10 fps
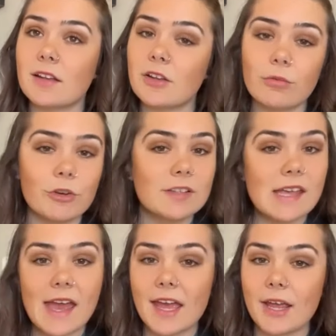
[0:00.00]
No more
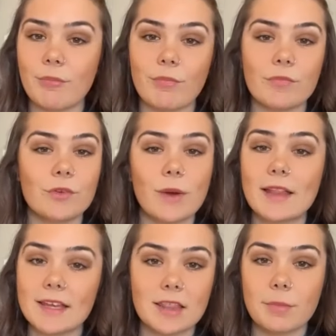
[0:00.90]
time
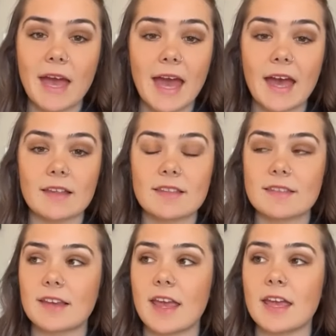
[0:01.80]
dwelling in the
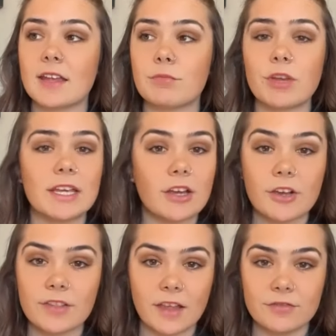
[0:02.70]
past and bringing
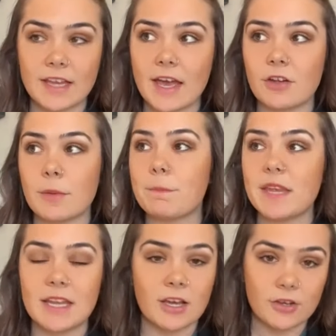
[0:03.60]
ourselves down and
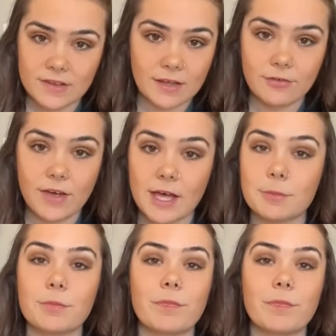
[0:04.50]
beating ourselves up.